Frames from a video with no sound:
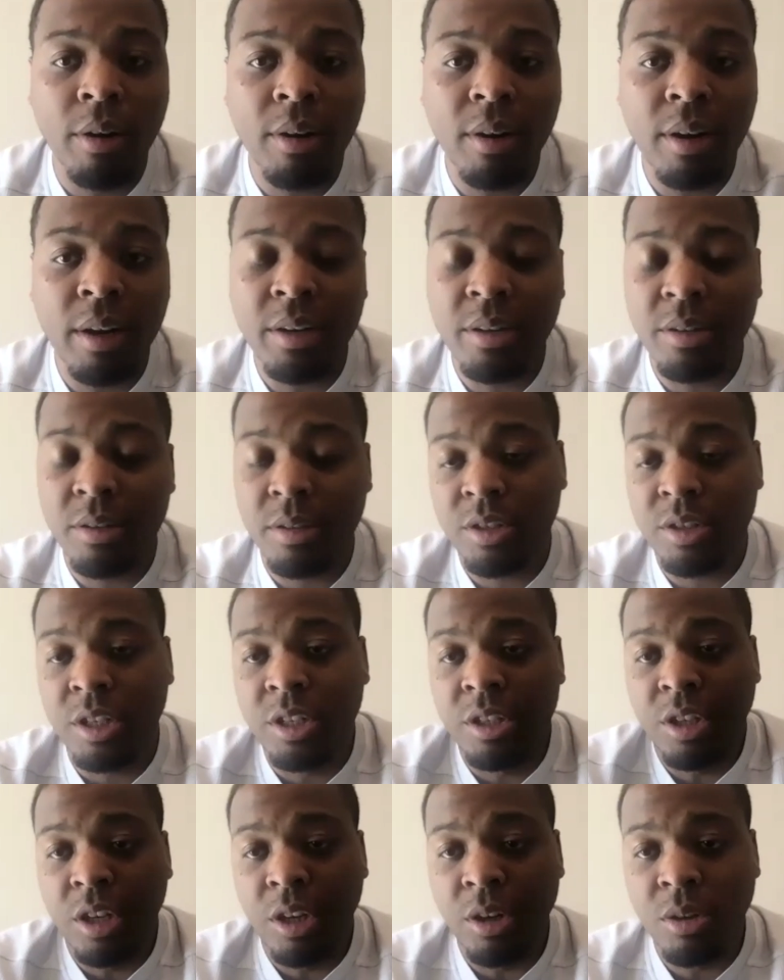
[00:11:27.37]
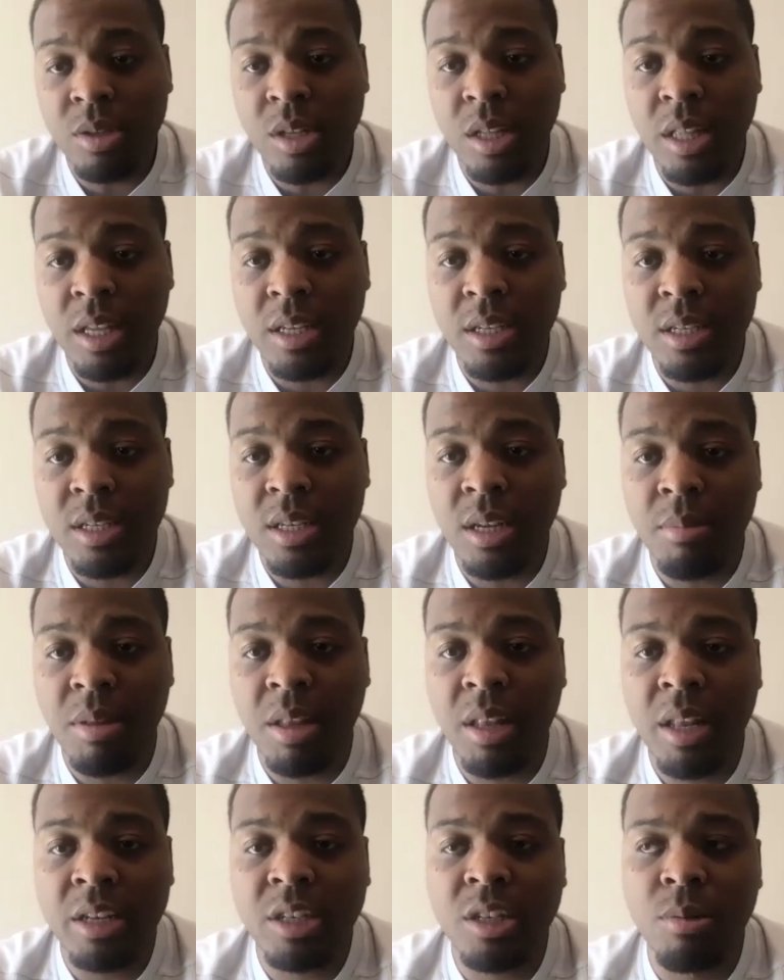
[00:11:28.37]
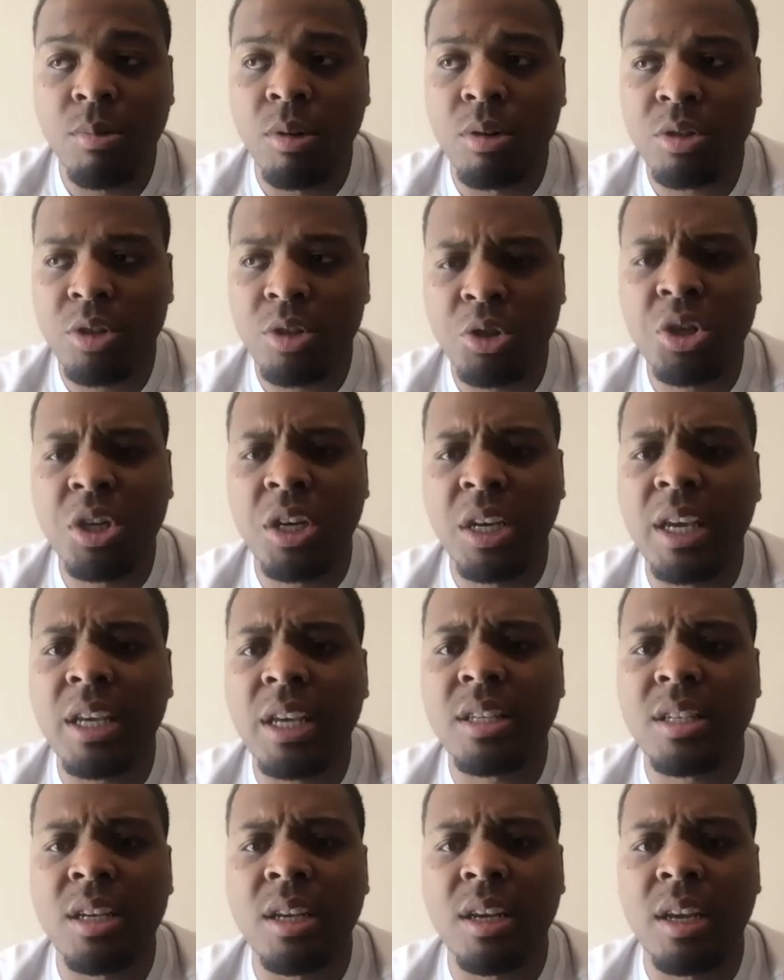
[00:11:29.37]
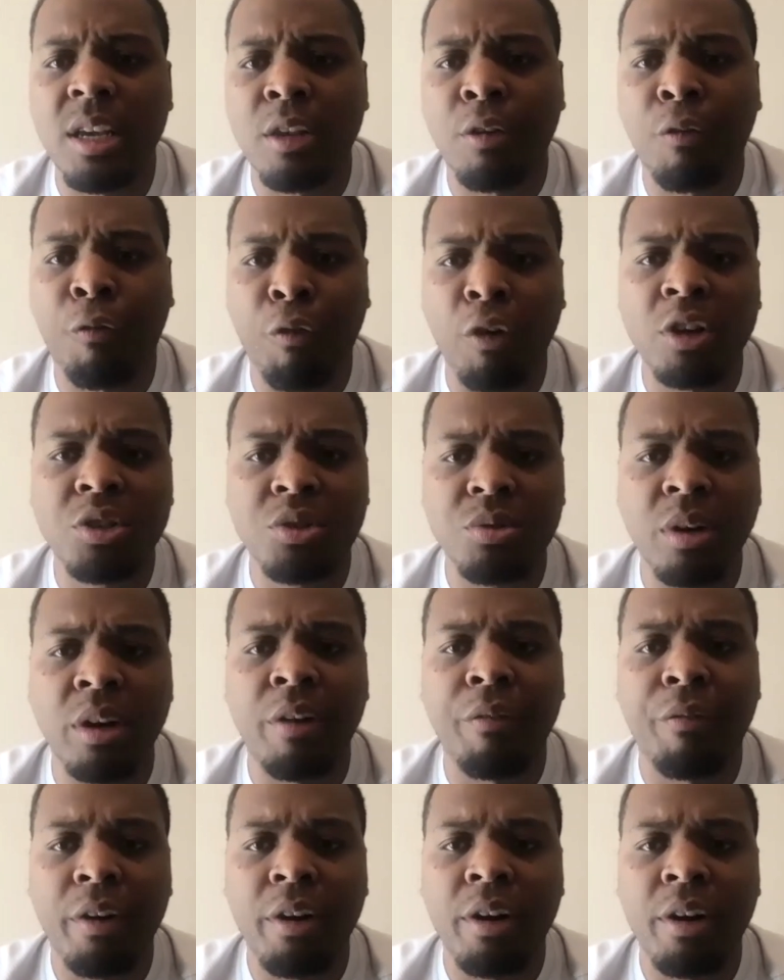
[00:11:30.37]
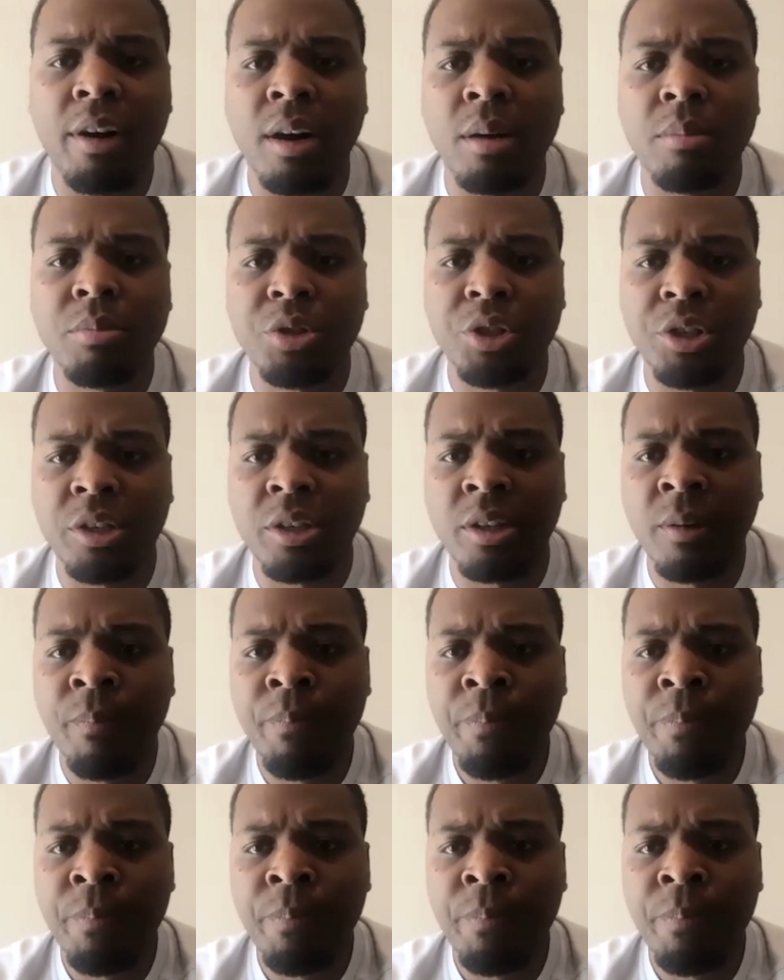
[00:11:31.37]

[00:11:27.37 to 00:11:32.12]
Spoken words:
And she chose that this is something that she wants. So she gets it. It's frustrating for her, I'm sure.